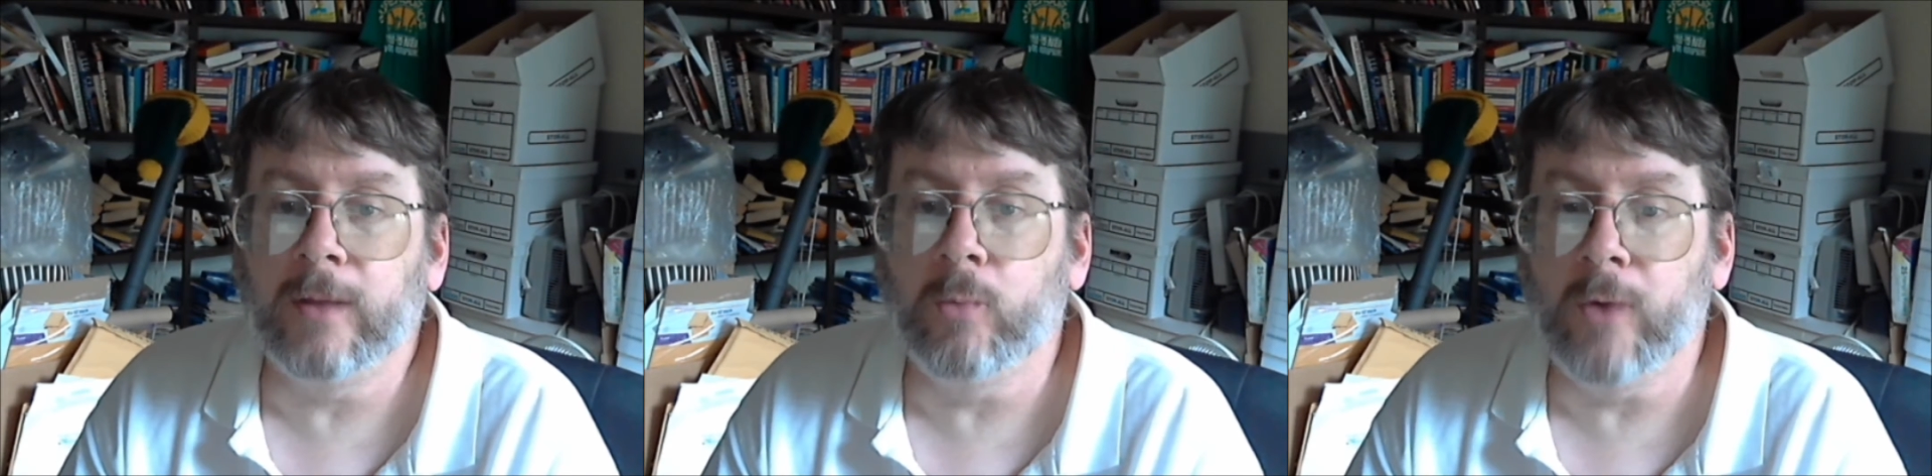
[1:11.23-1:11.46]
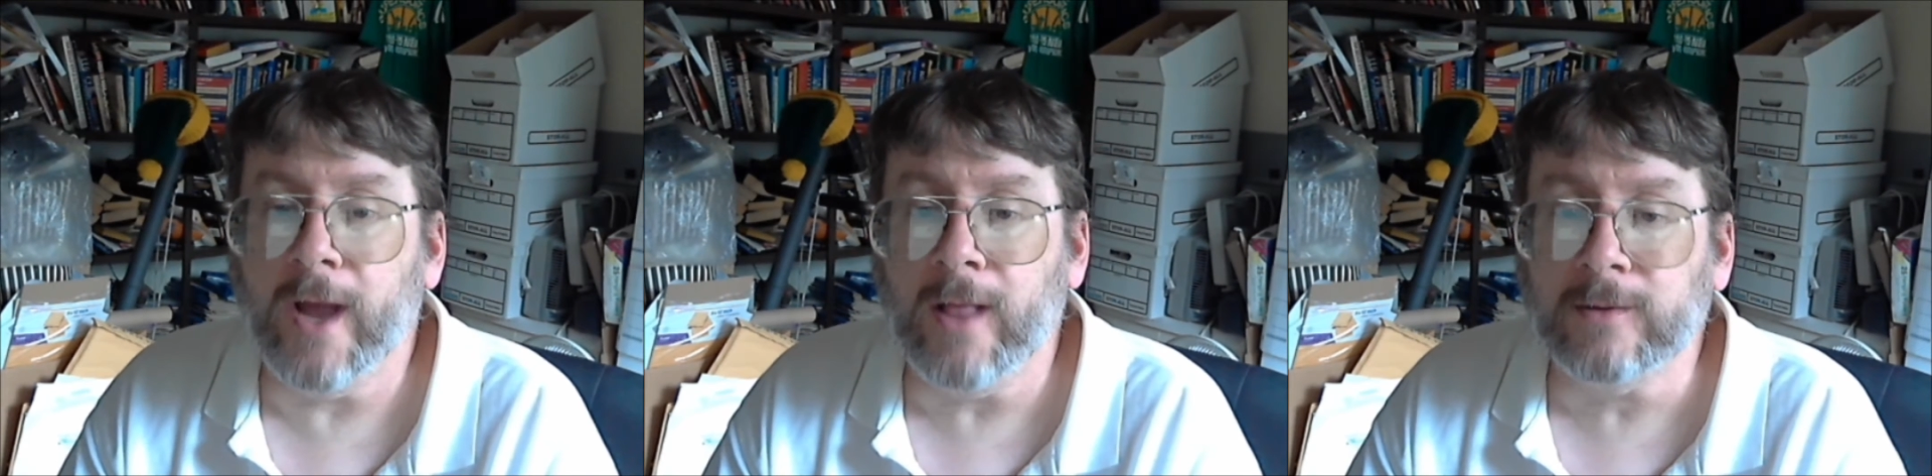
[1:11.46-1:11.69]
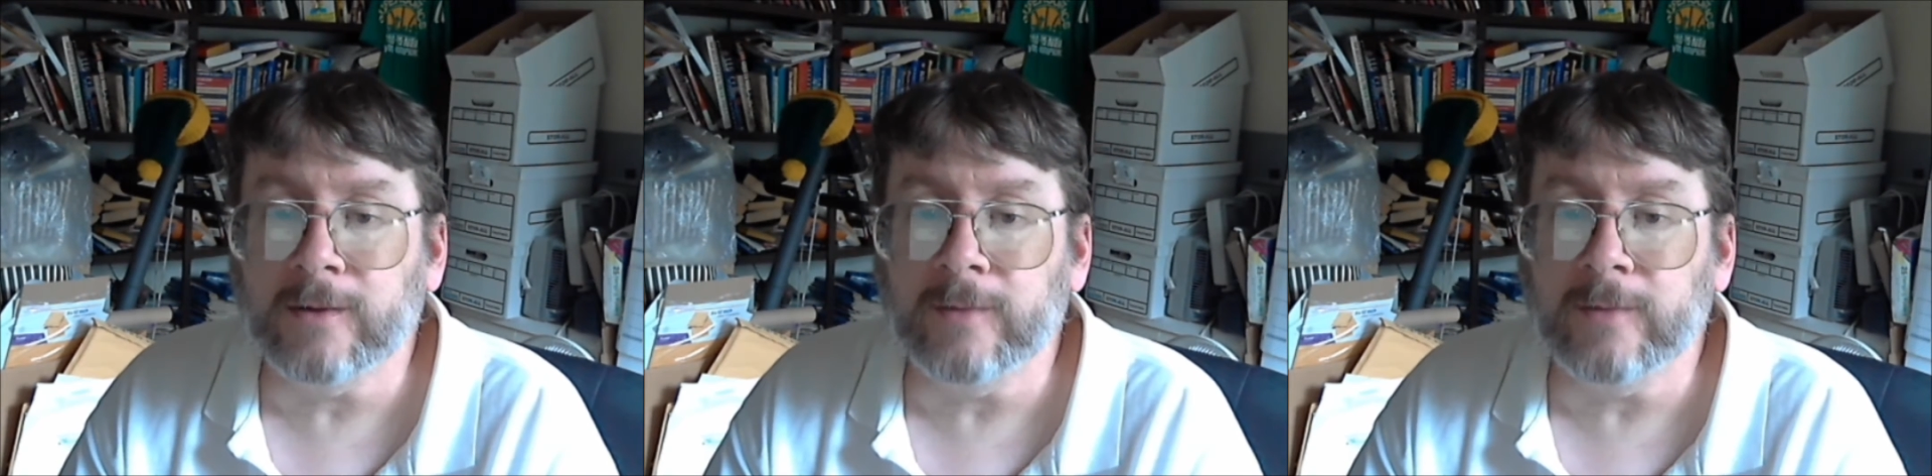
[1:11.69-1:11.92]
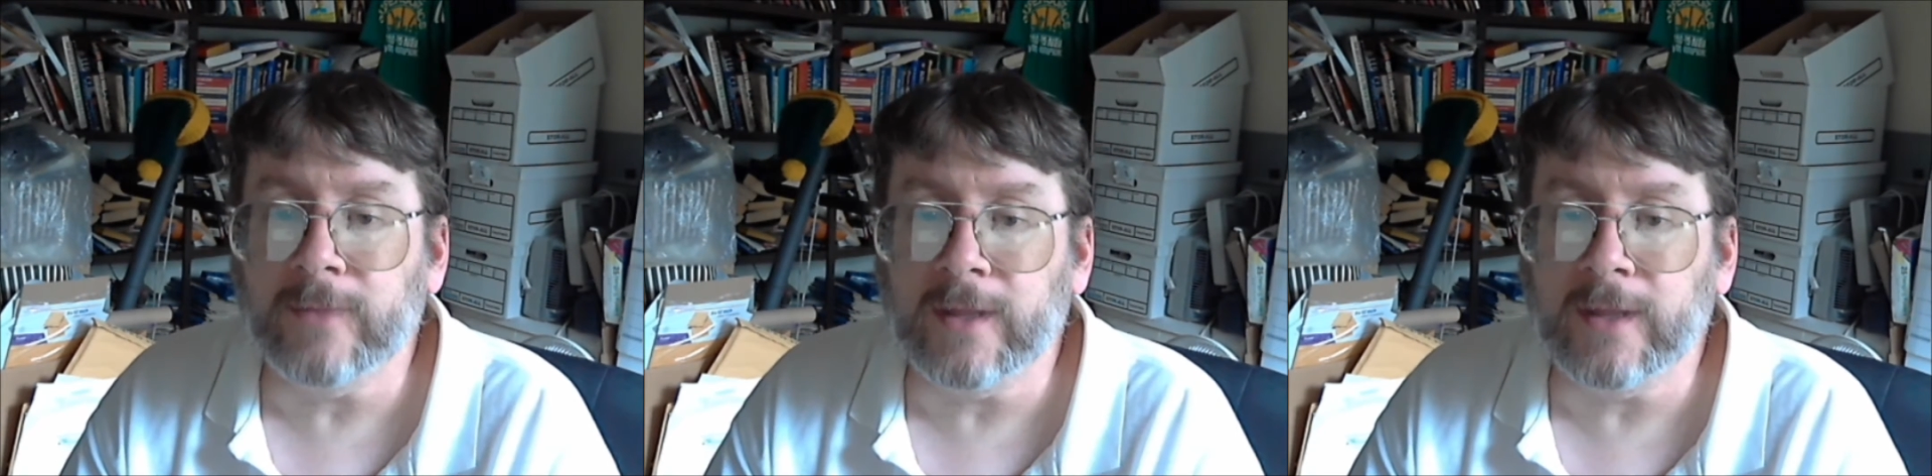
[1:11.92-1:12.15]

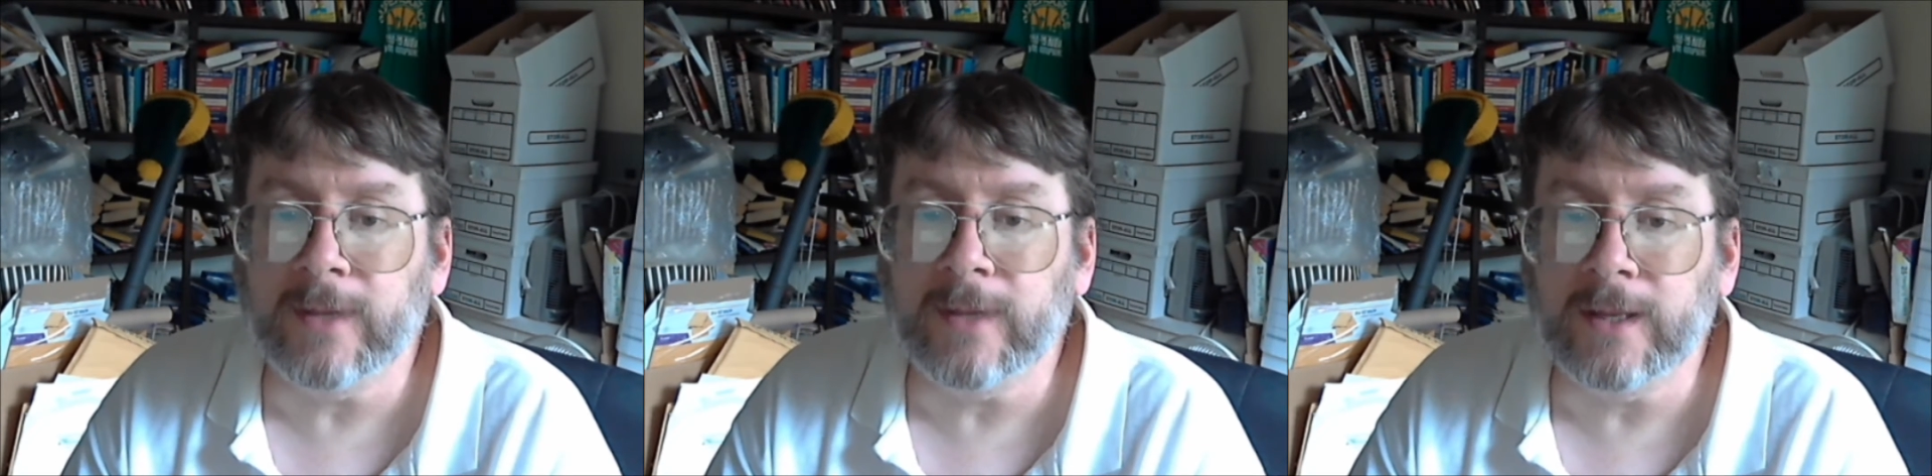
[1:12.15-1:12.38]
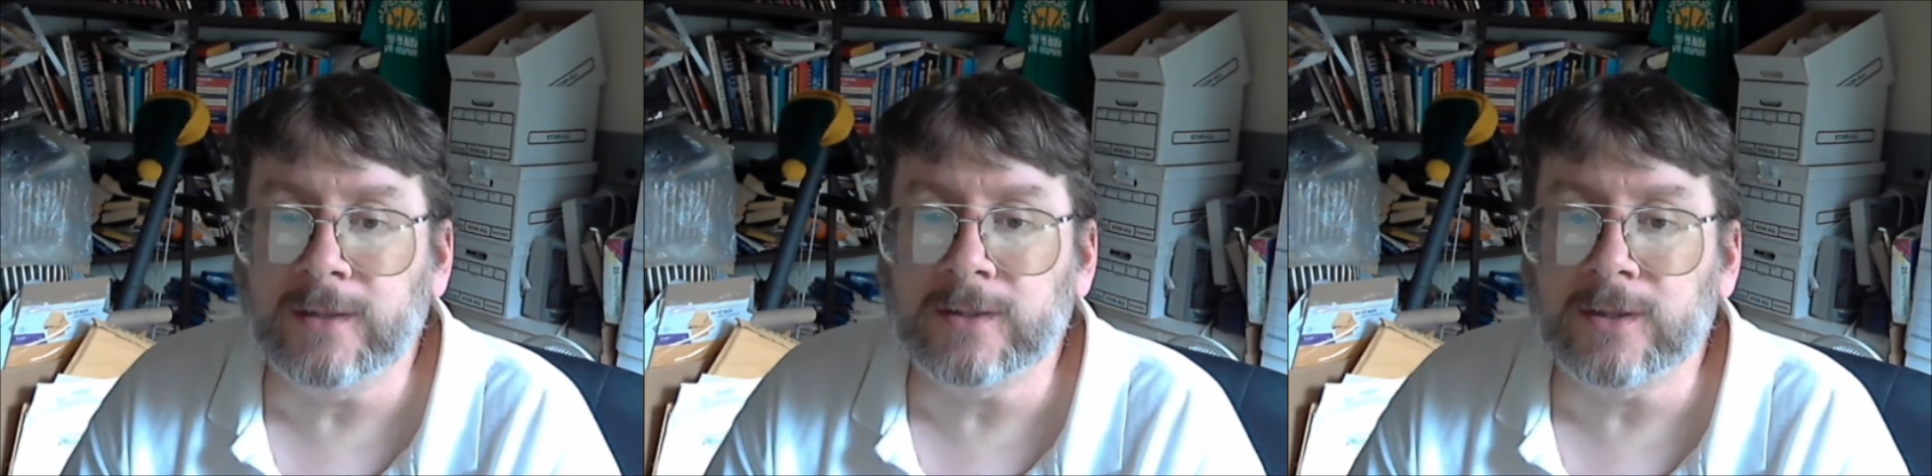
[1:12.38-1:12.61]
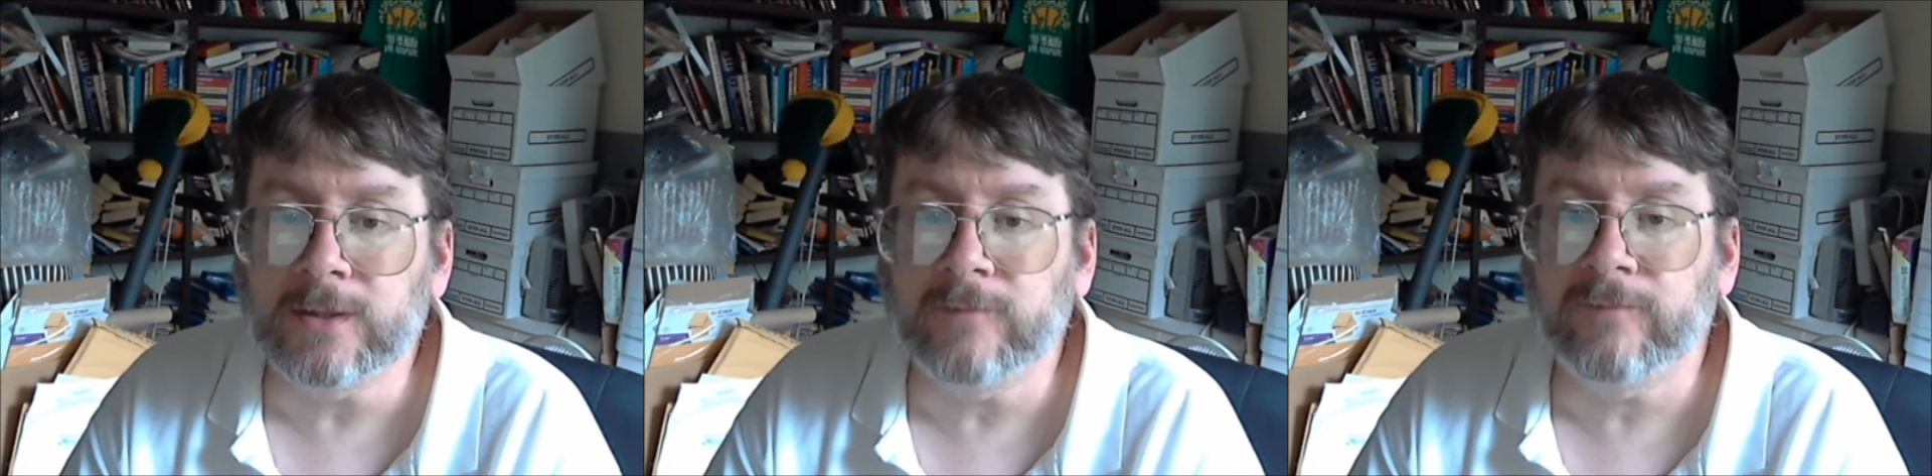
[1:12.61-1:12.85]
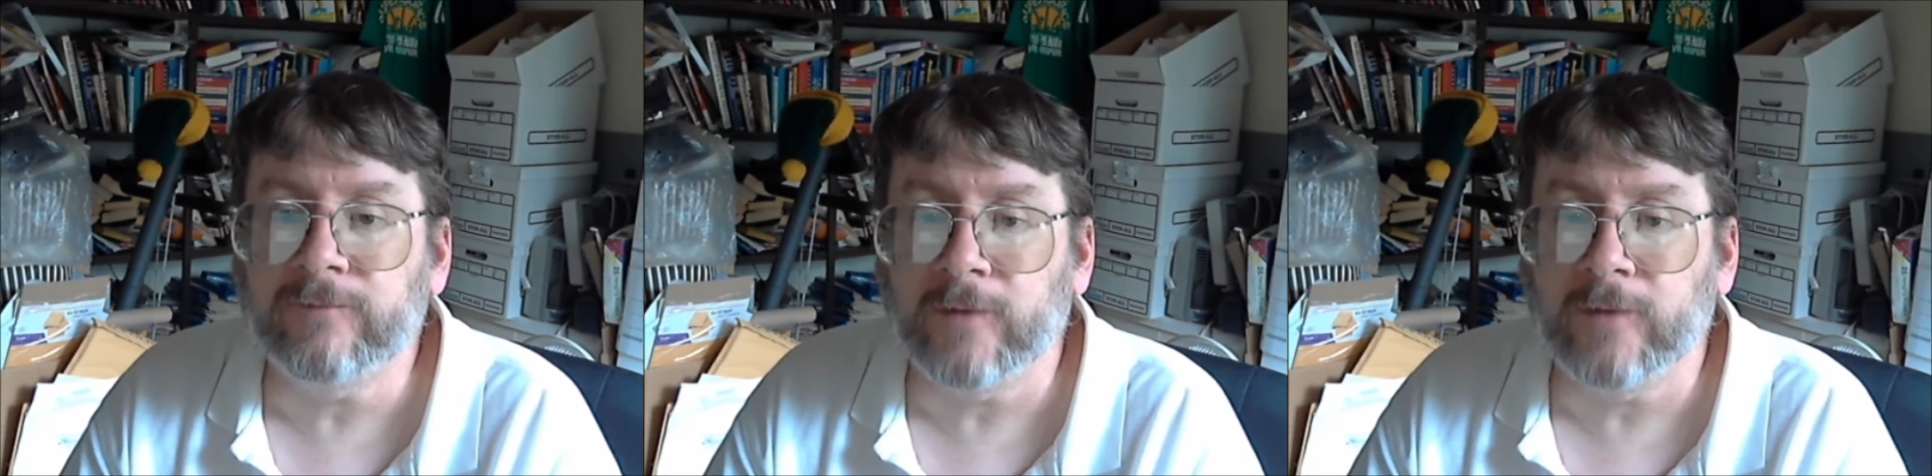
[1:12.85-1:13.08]
welcome them into the
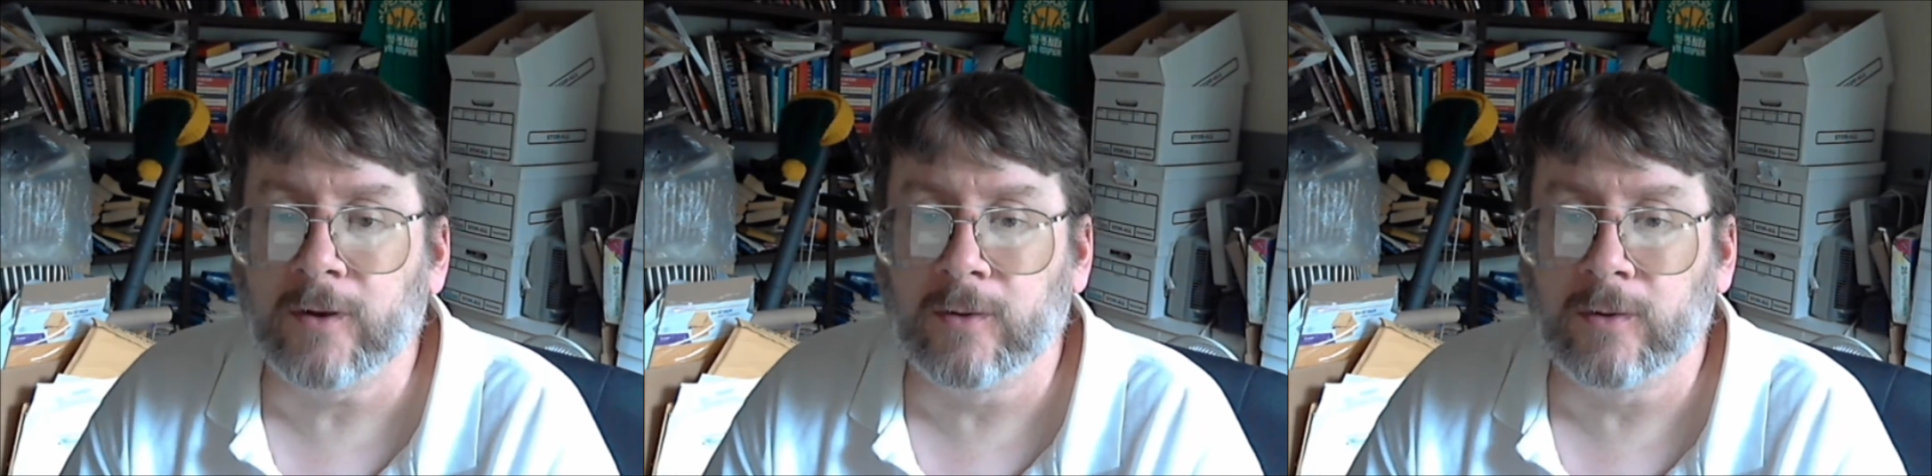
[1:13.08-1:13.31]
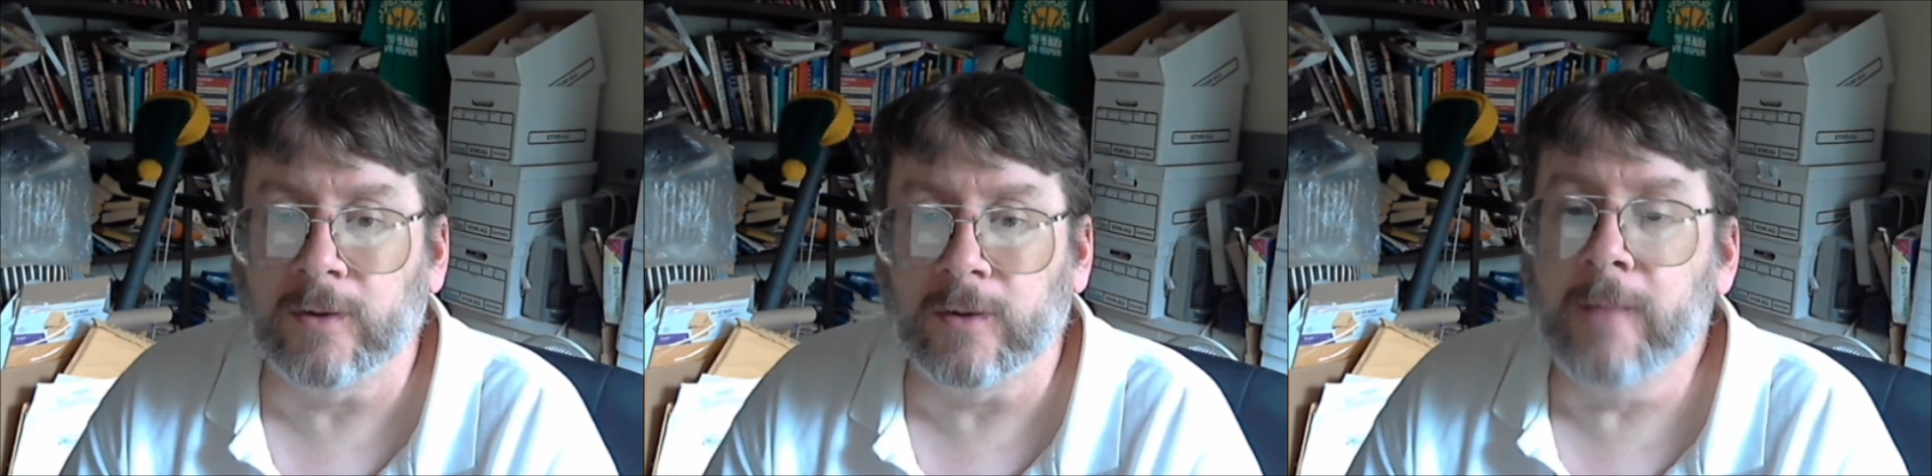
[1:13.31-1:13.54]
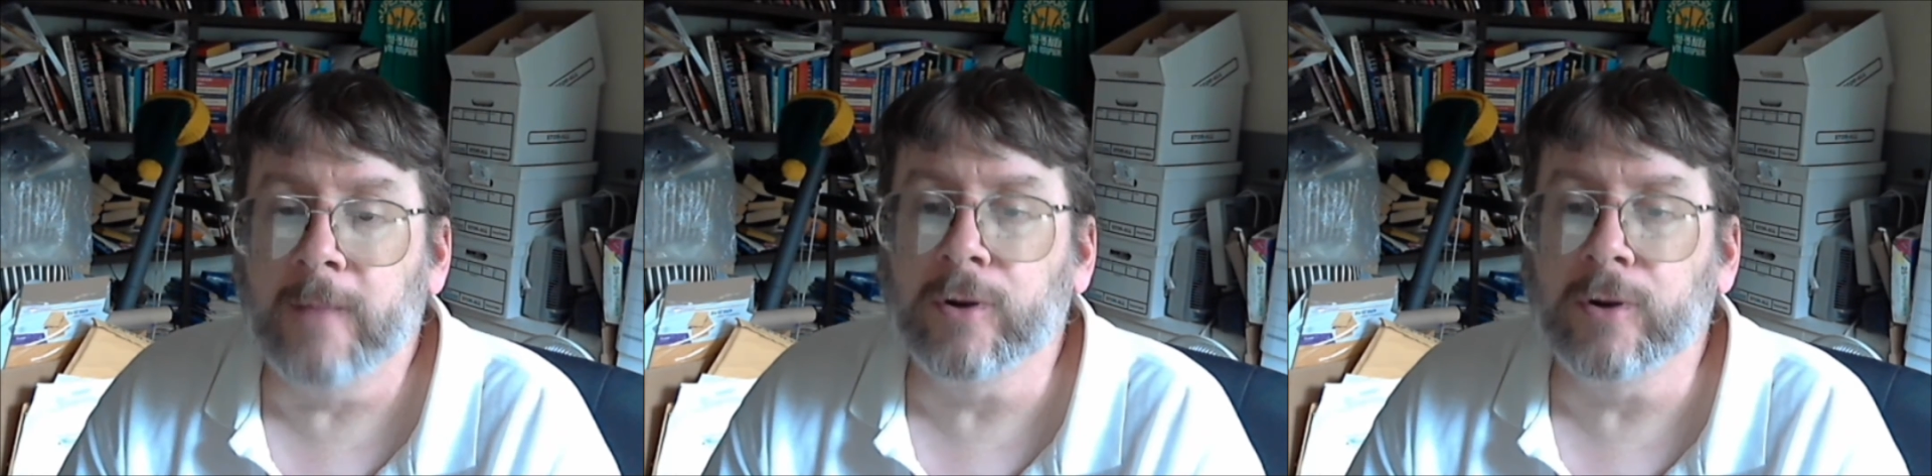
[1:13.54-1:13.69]
fold,